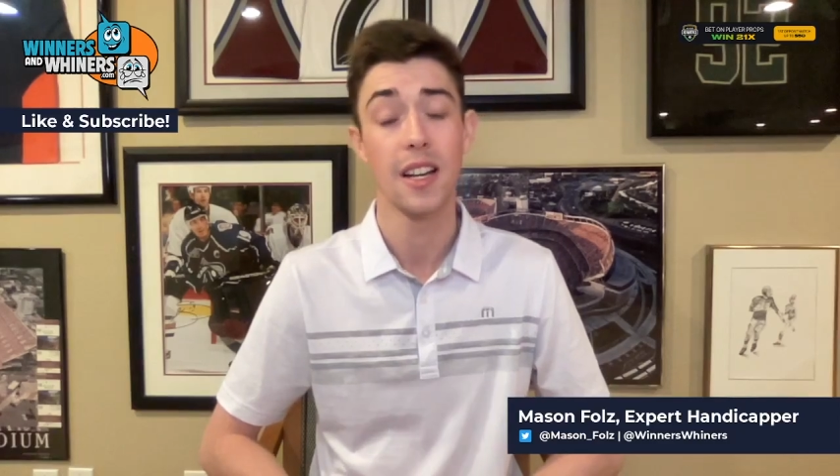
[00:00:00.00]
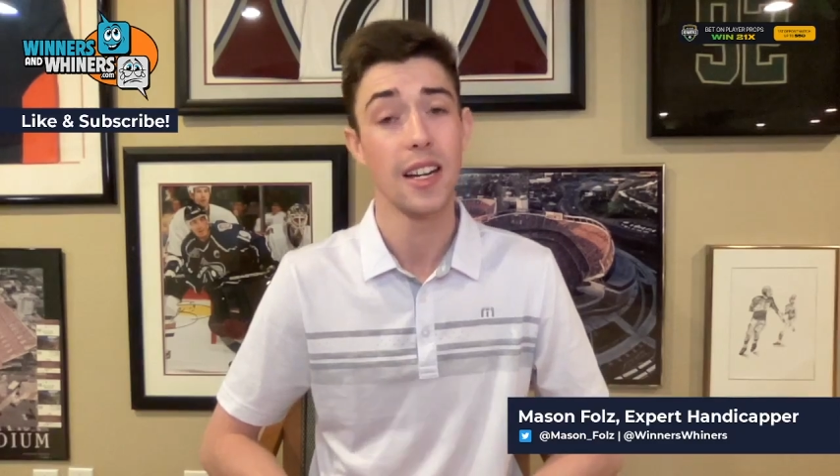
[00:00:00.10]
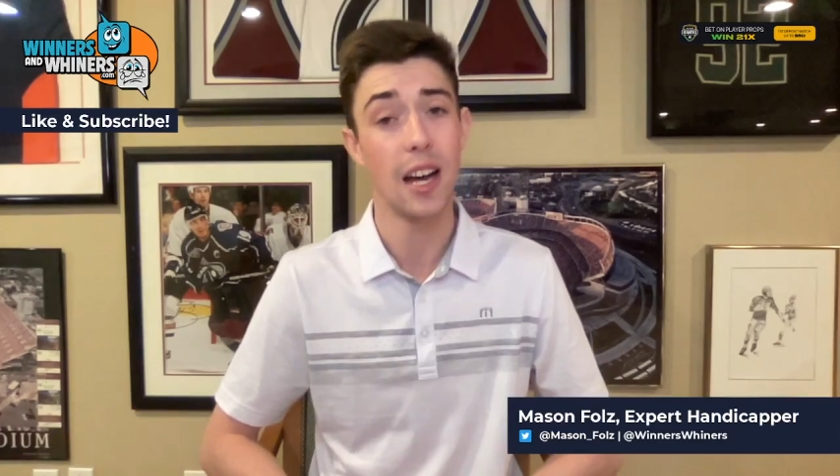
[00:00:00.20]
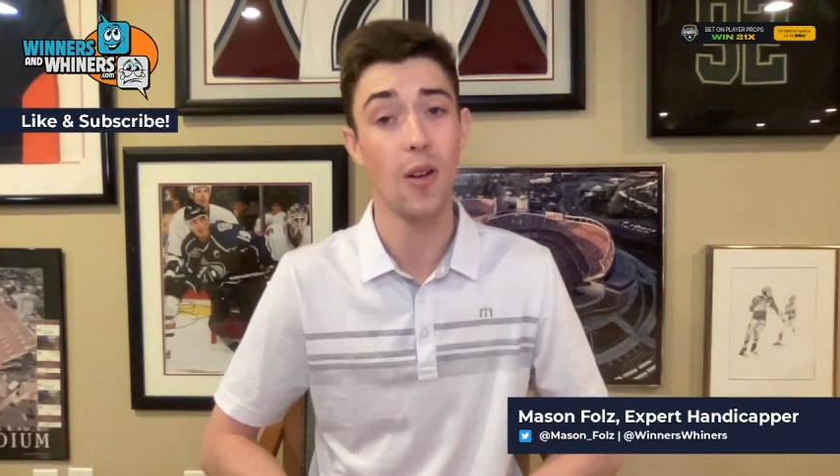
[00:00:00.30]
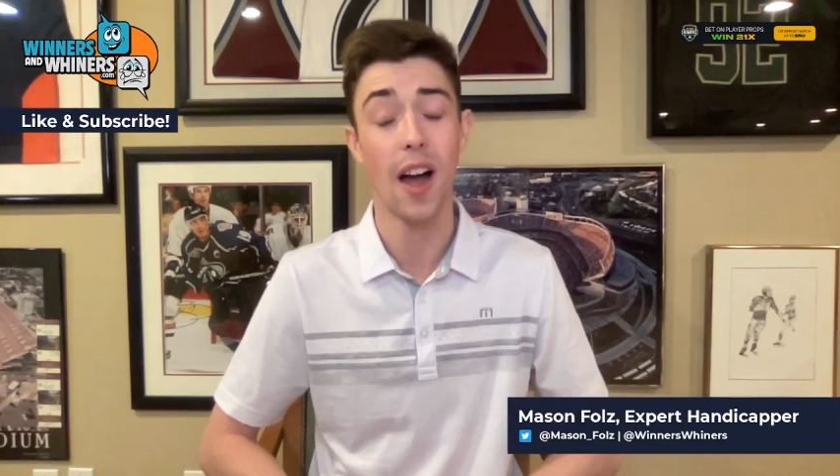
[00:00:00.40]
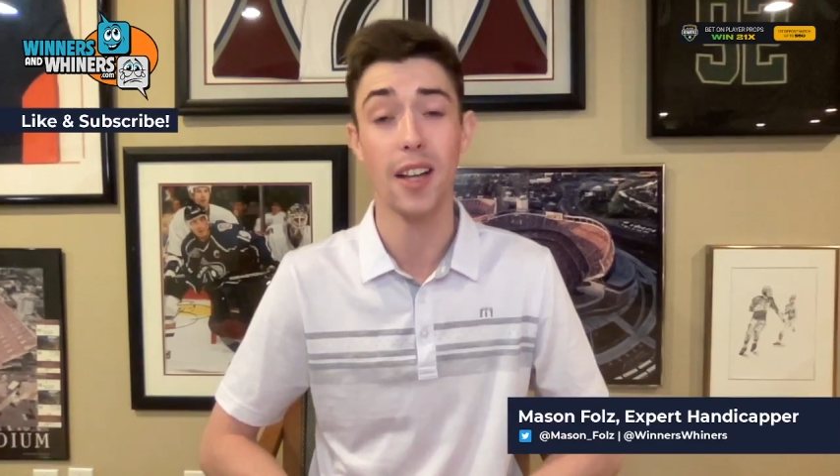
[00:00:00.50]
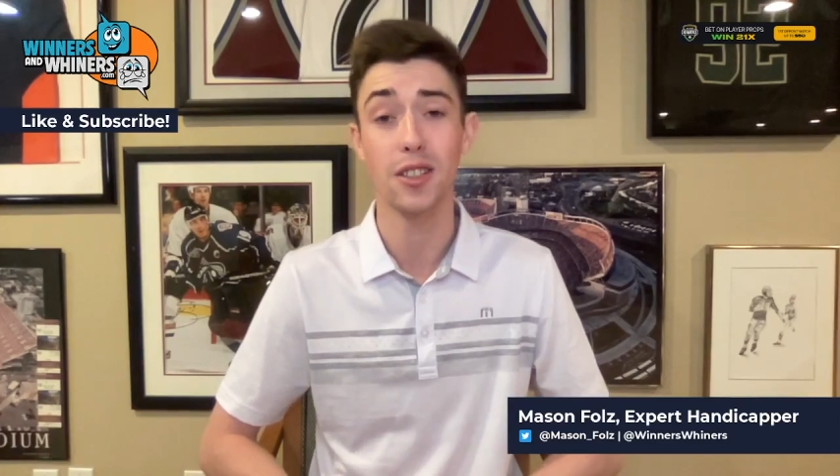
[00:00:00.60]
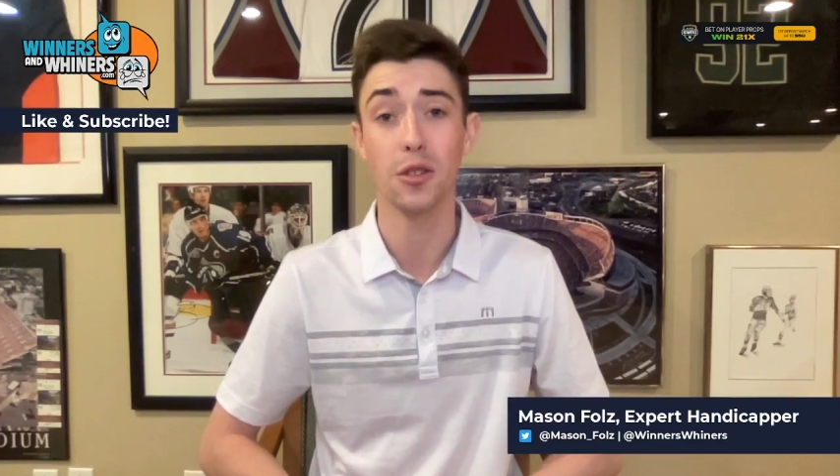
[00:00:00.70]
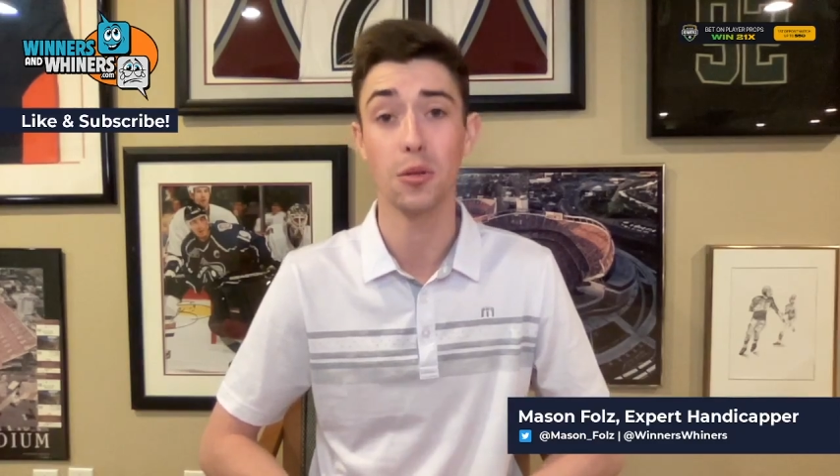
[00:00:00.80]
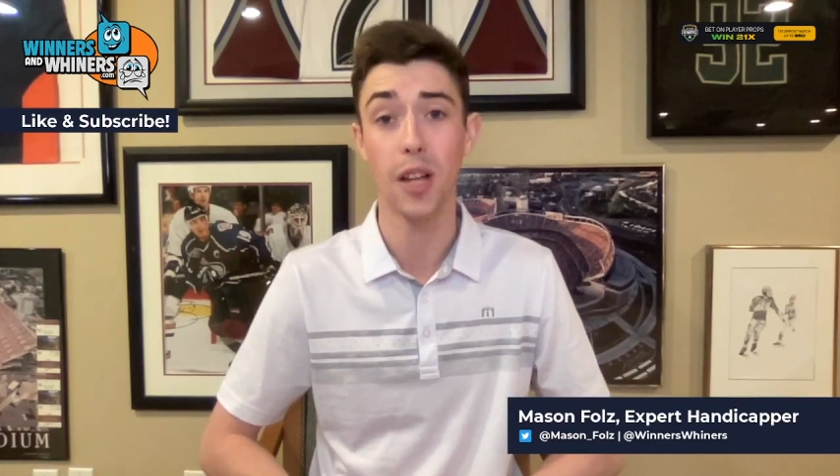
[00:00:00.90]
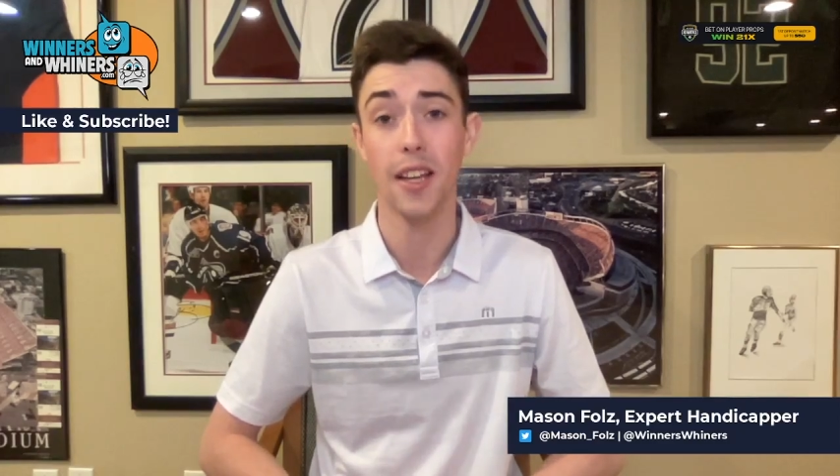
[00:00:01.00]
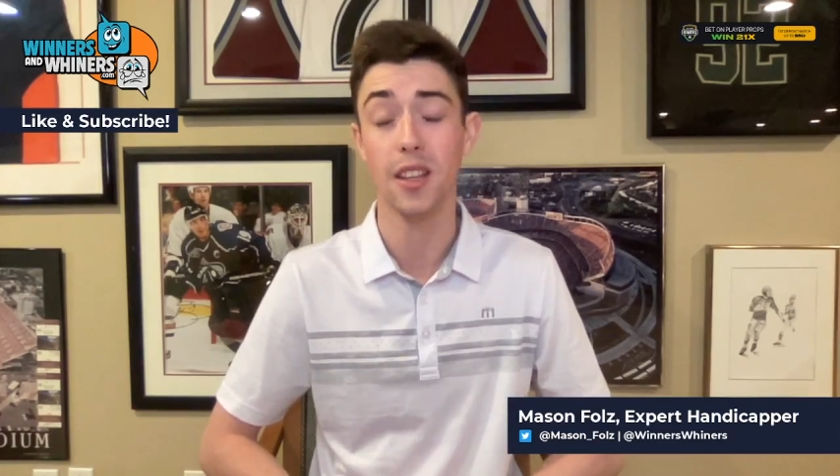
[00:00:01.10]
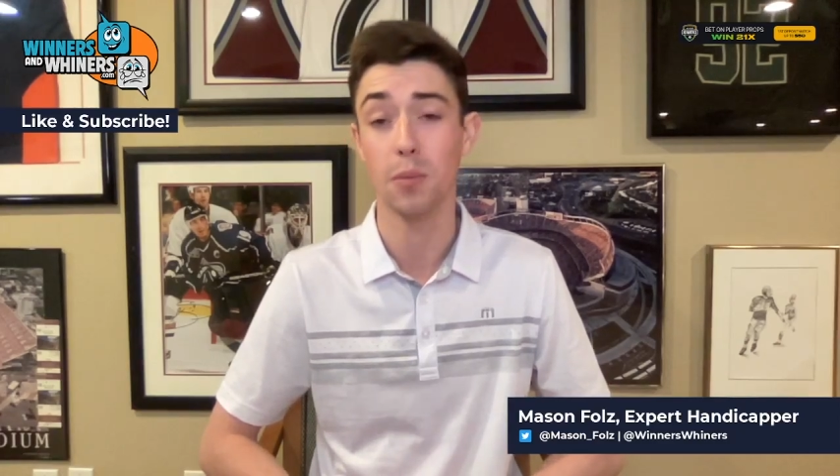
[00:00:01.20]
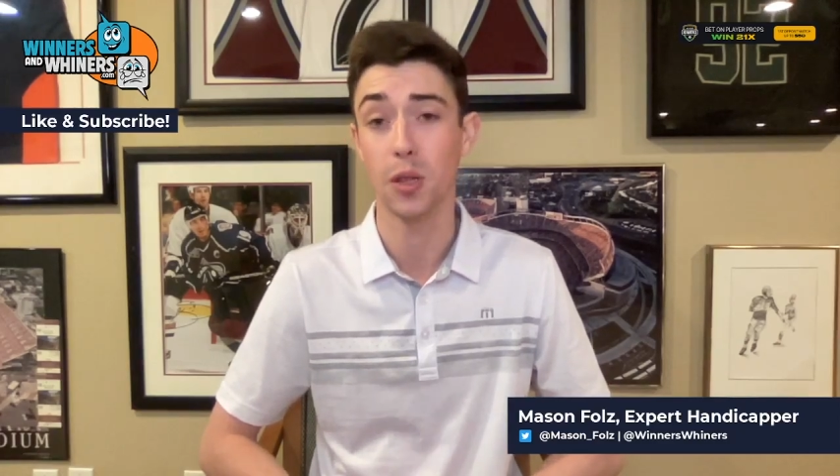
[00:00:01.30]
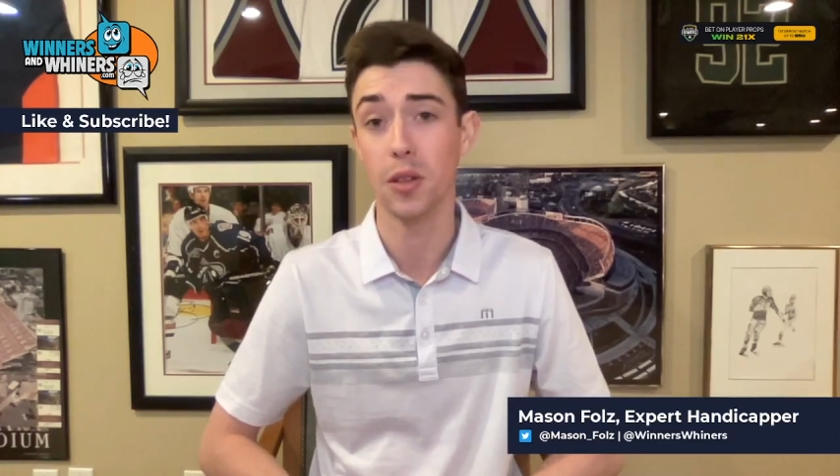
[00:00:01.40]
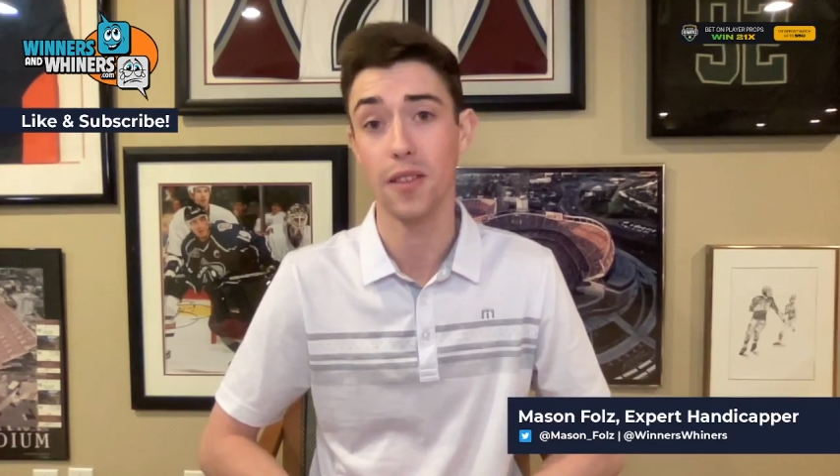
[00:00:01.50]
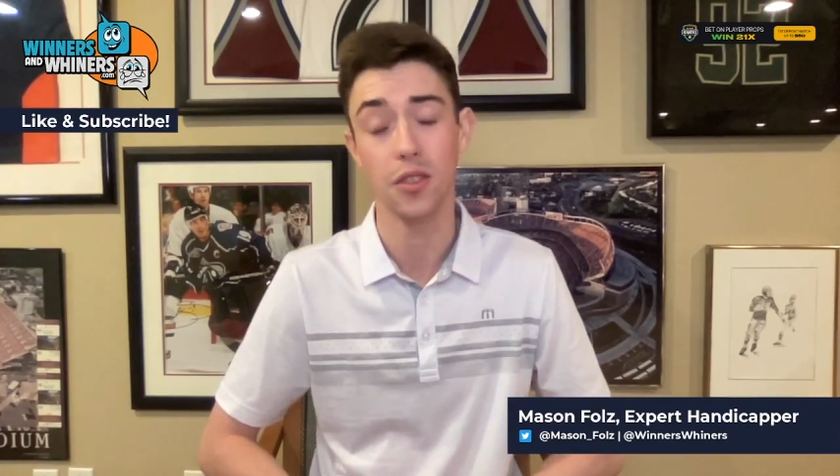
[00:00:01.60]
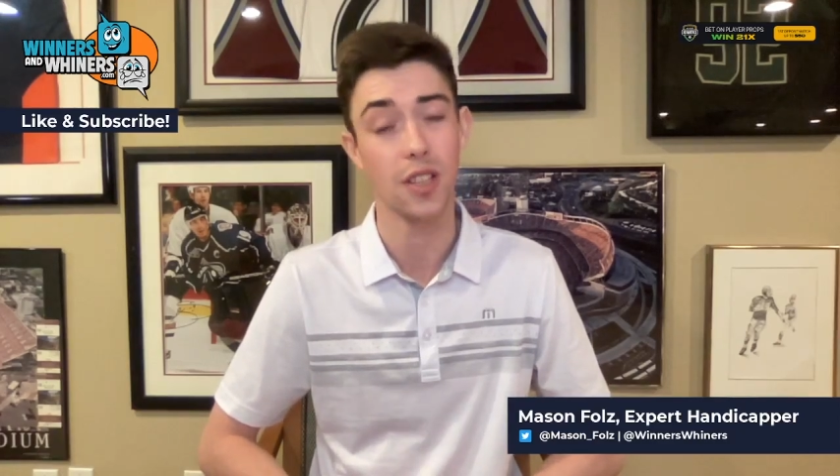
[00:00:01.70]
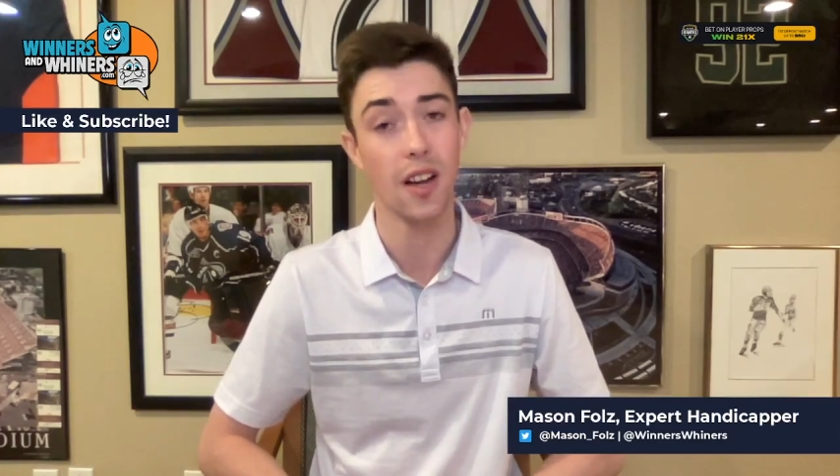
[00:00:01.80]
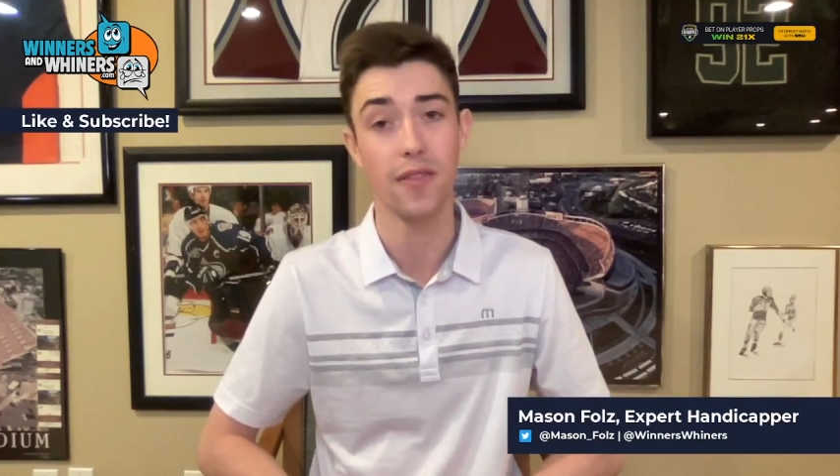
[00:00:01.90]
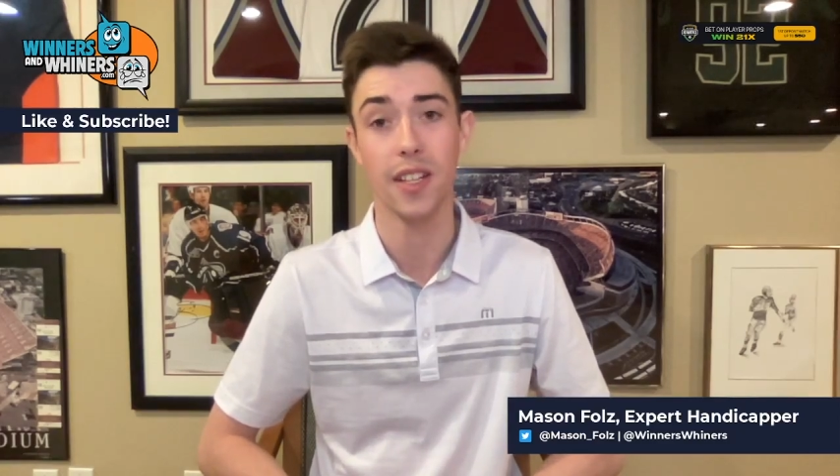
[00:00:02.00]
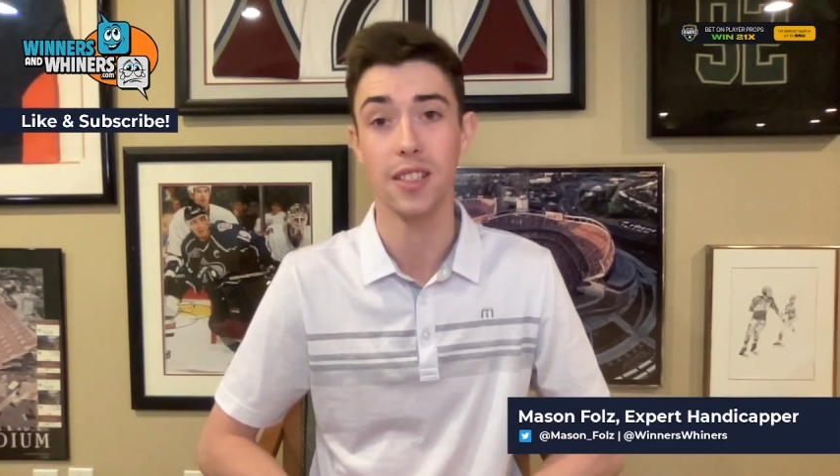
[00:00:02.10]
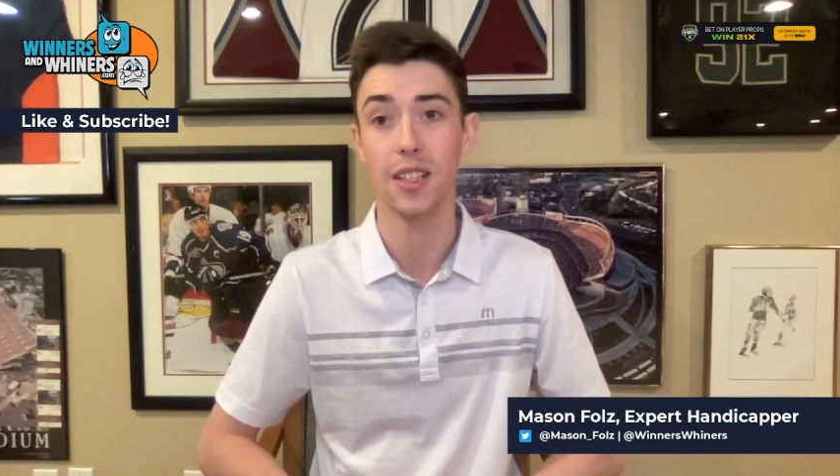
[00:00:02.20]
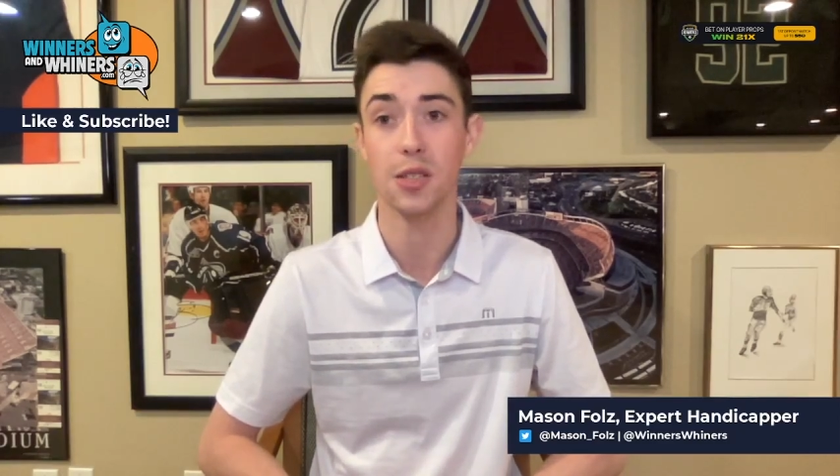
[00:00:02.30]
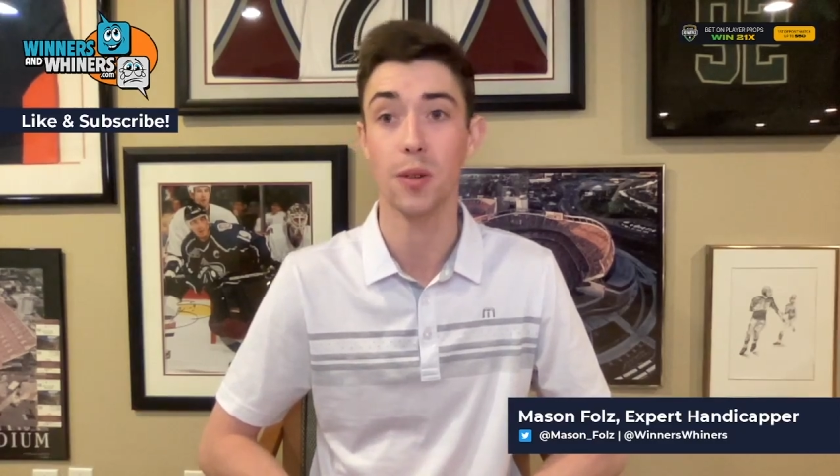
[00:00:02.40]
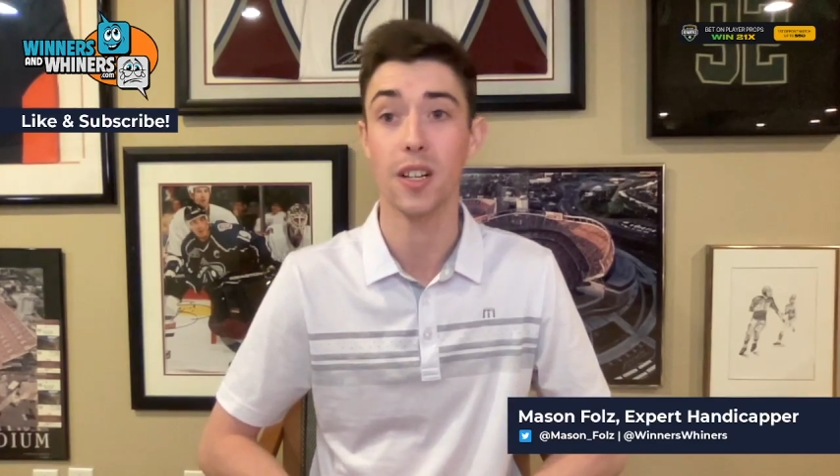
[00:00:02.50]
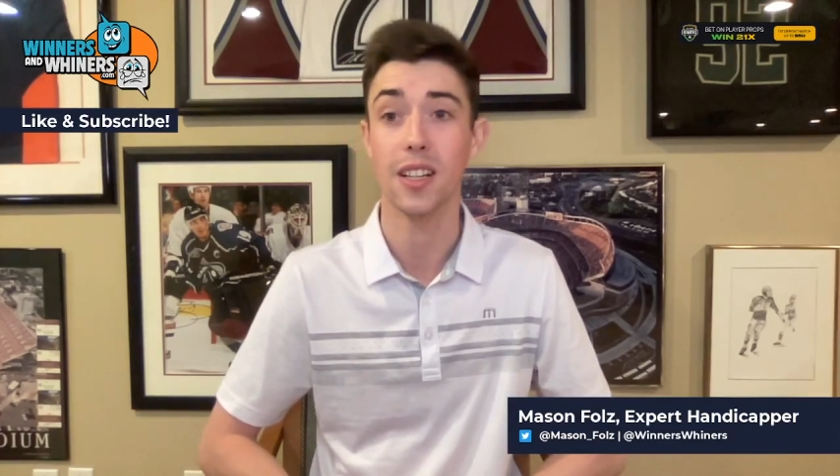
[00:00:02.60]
Now, I do like the Blue Devils offense in this one.